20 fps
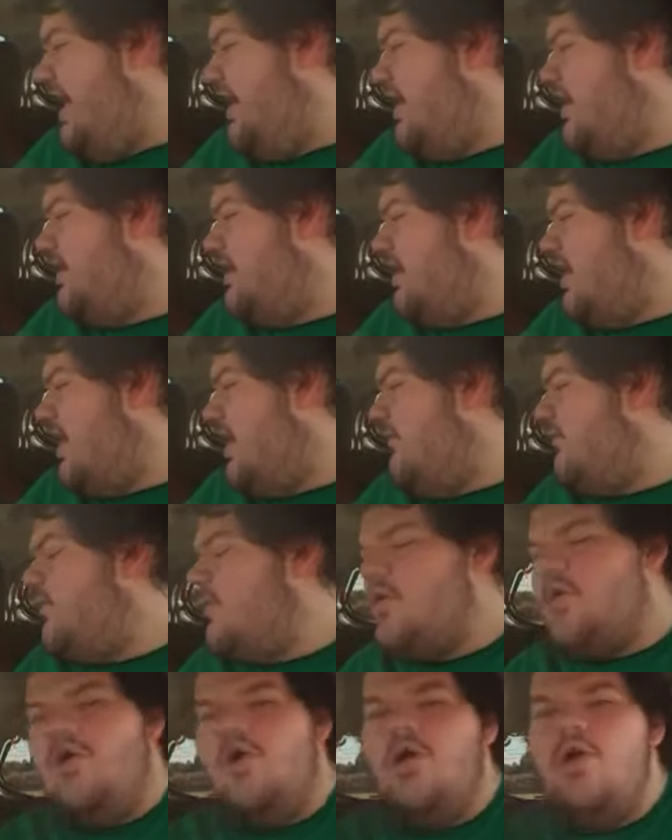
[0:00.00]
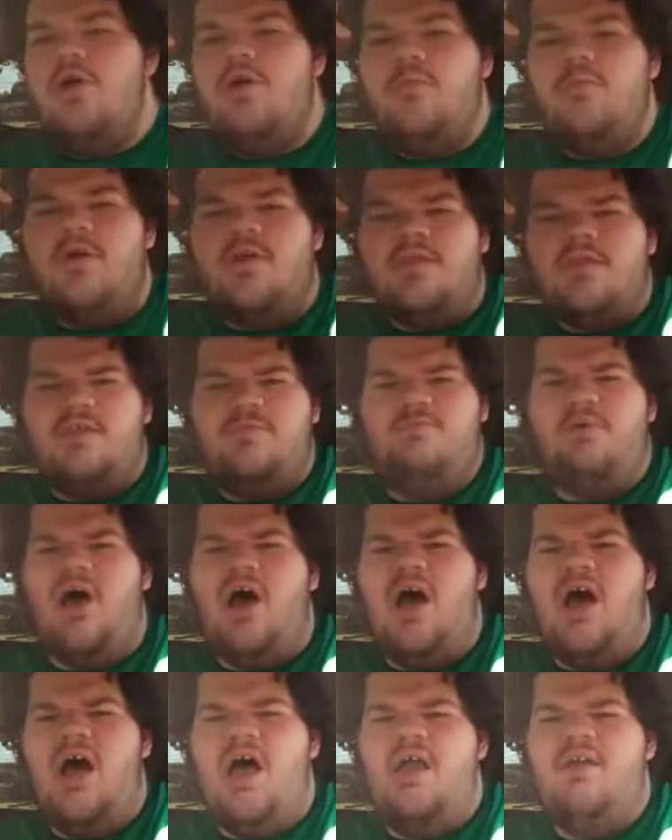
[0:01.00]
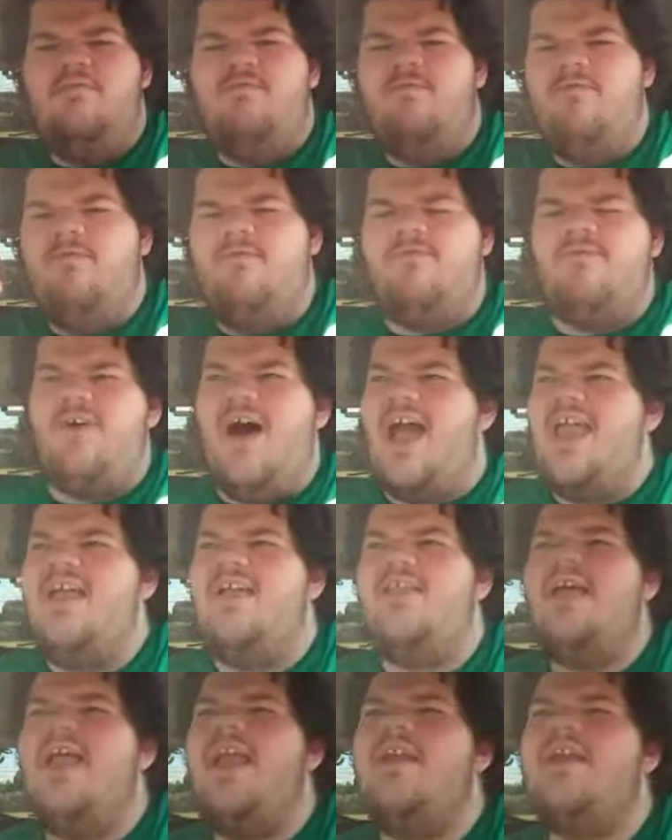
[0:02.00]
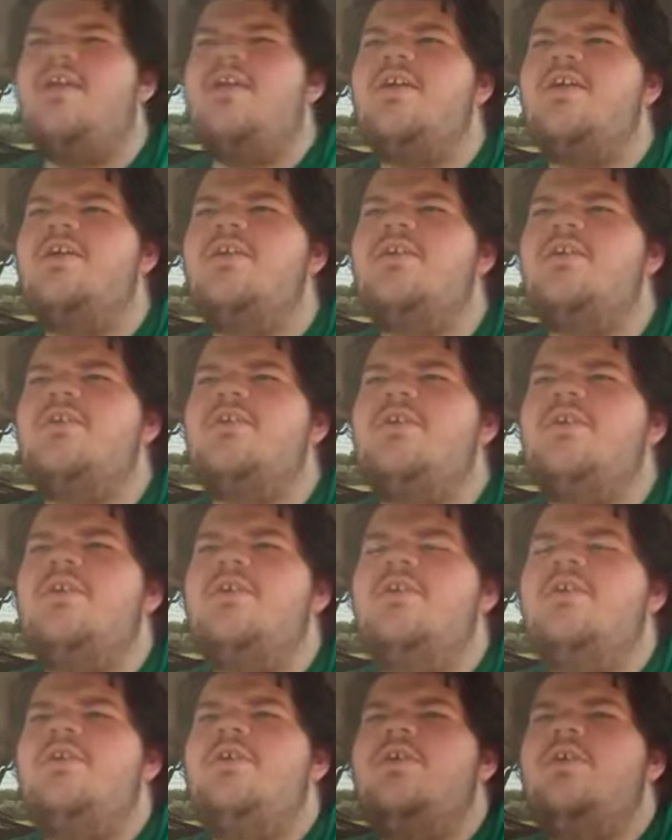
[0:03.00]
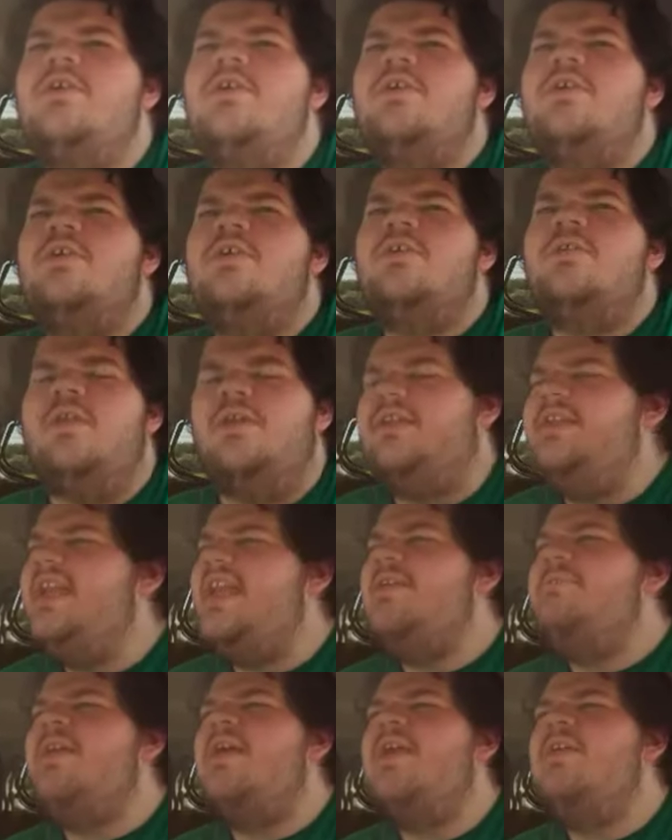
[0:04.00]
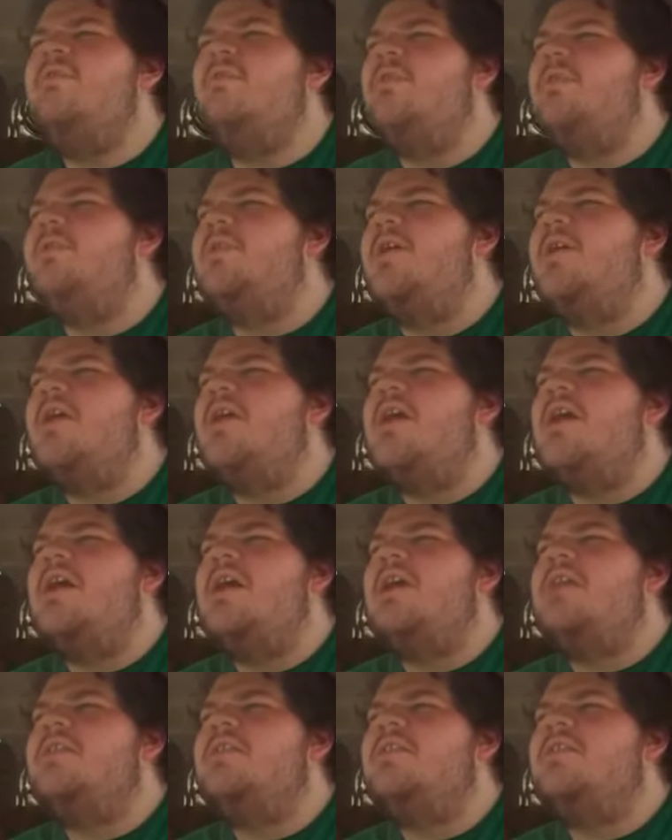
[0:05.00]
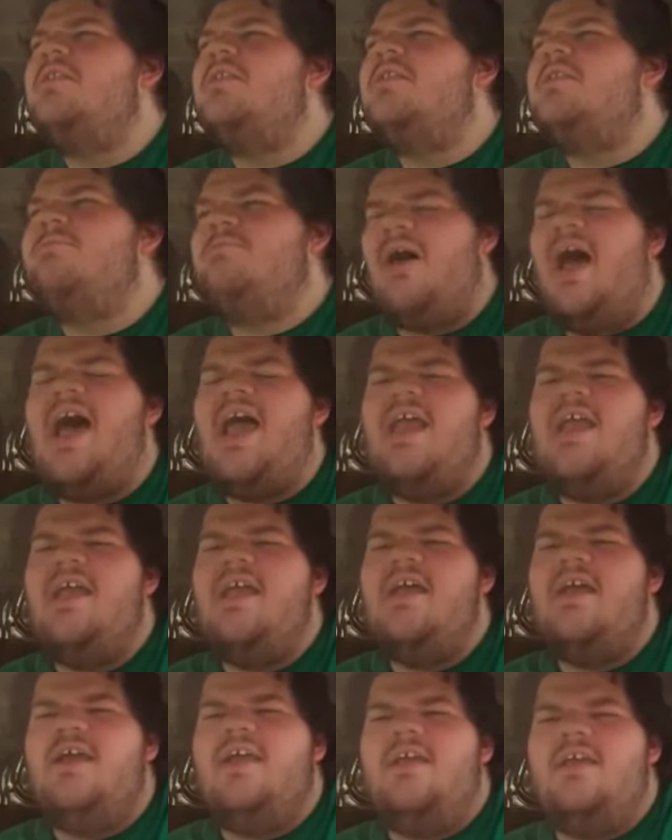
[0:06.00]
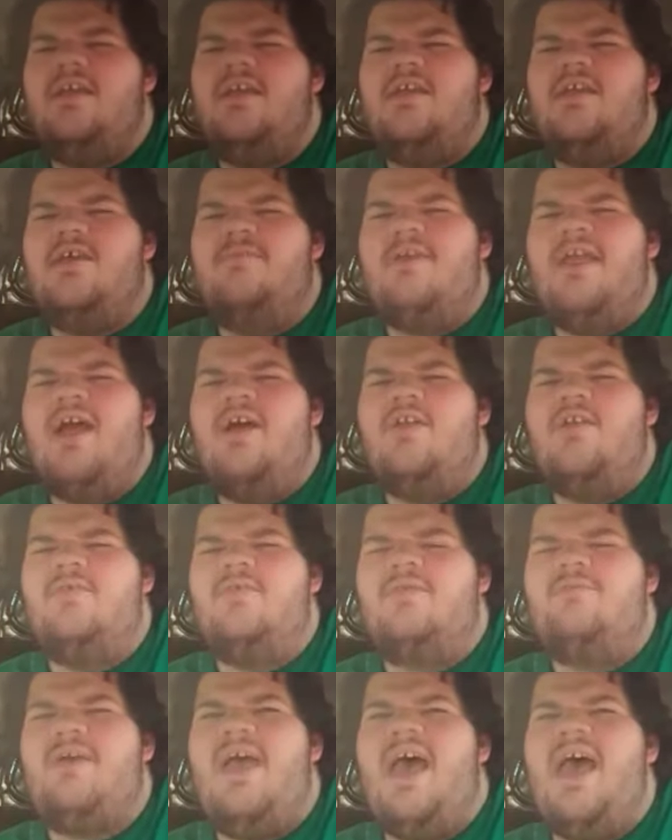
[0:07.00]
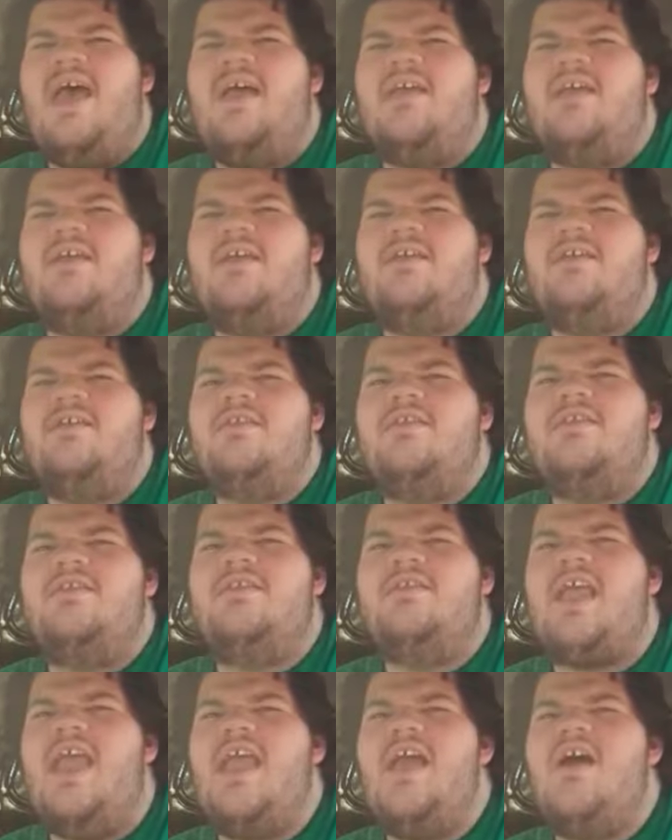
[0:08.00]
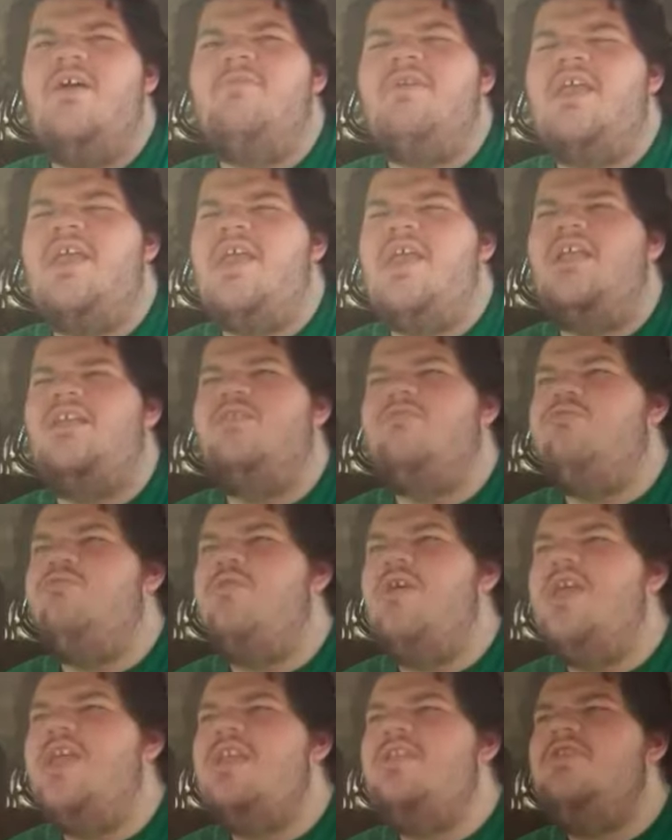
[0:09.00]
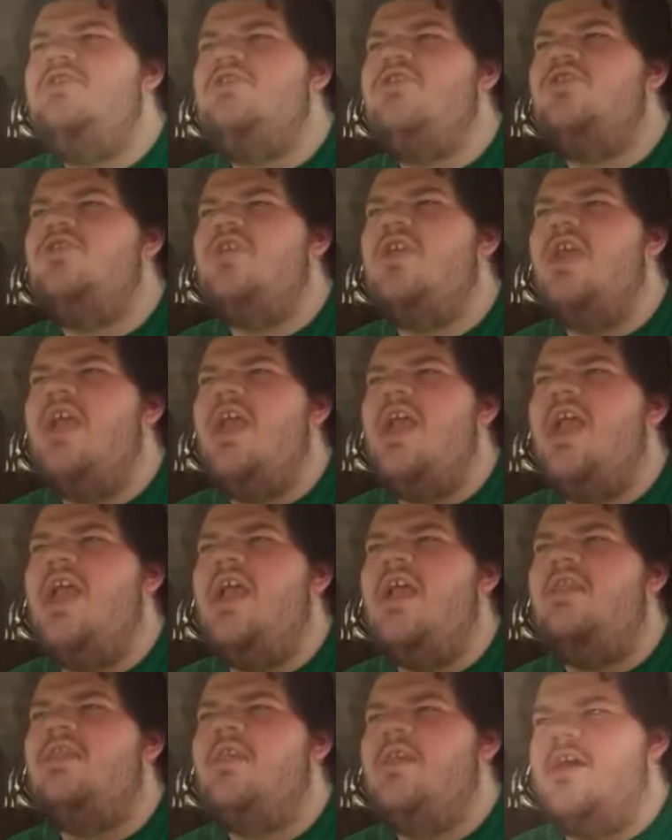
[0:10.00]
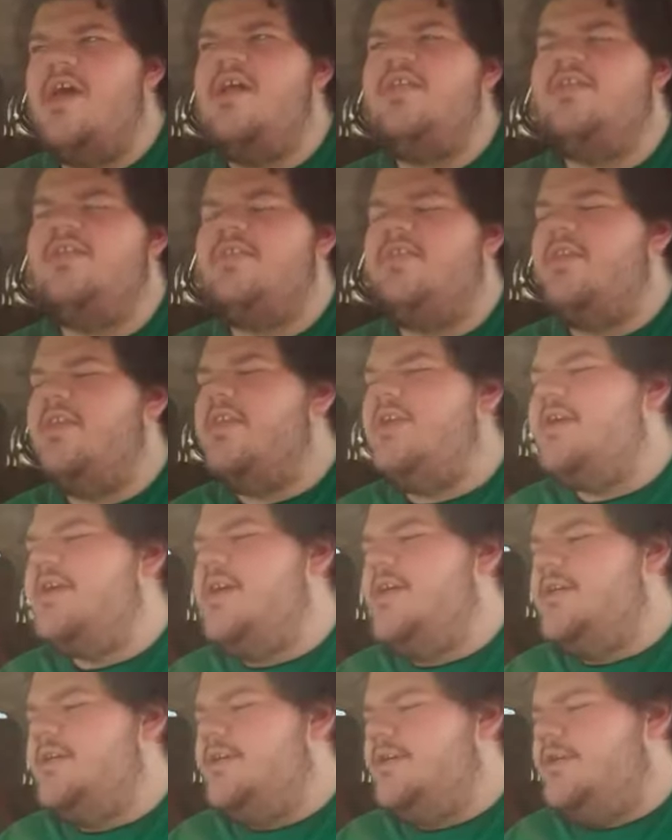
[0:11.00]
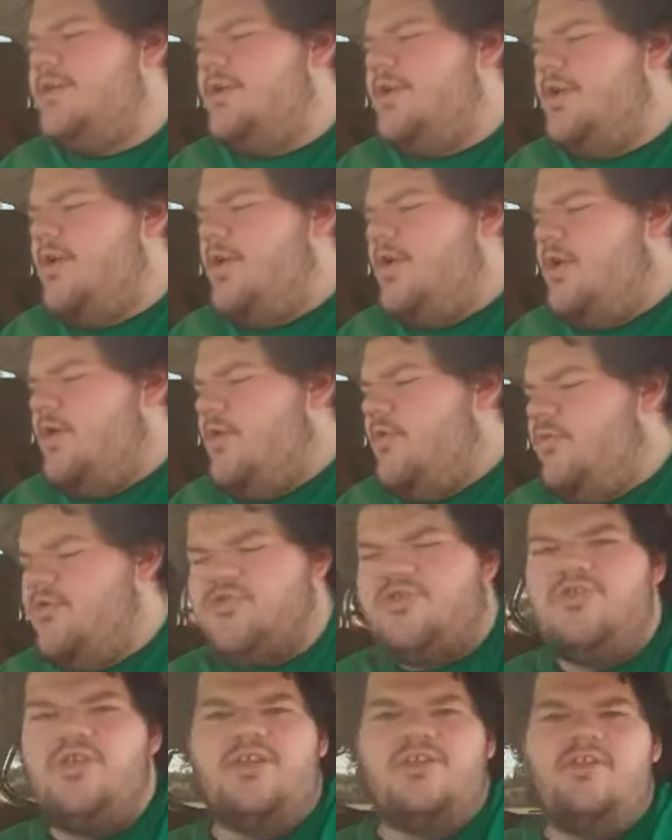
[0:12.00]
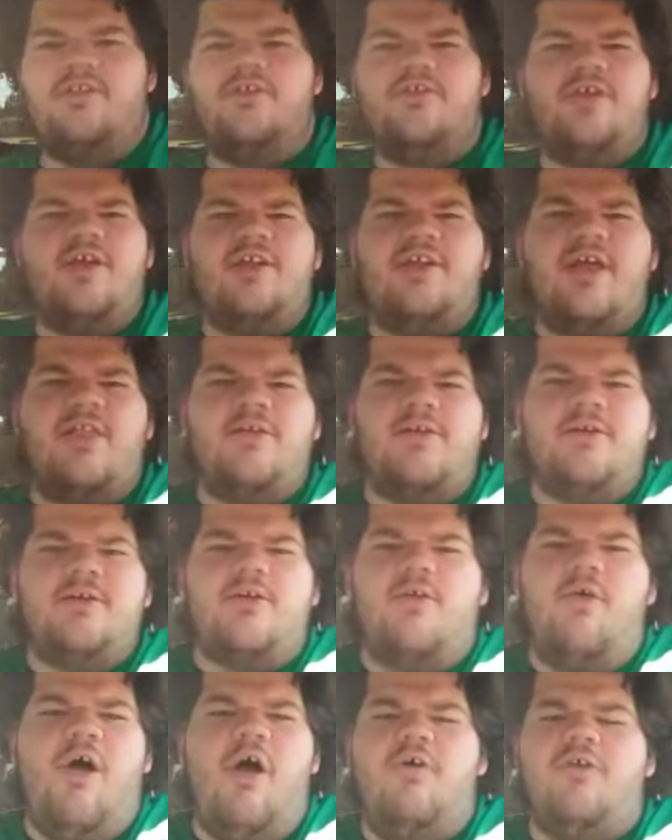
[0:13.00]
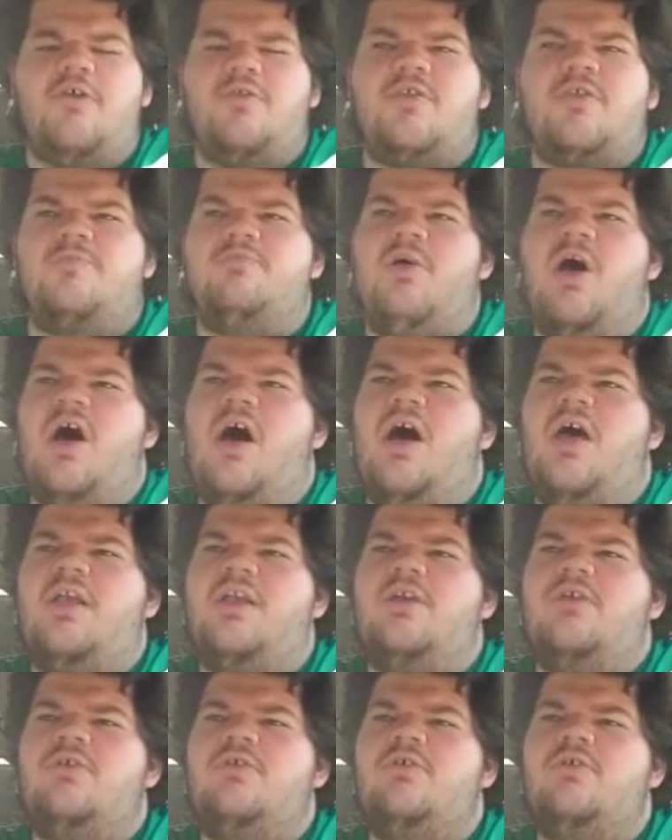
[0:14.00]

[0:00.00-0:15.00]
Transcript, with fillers: heard of was Spawn, Violator, the demon with the spike coming out of his back, Sam and Twitch and the Gunslinger, which is just literally another clone of Spawn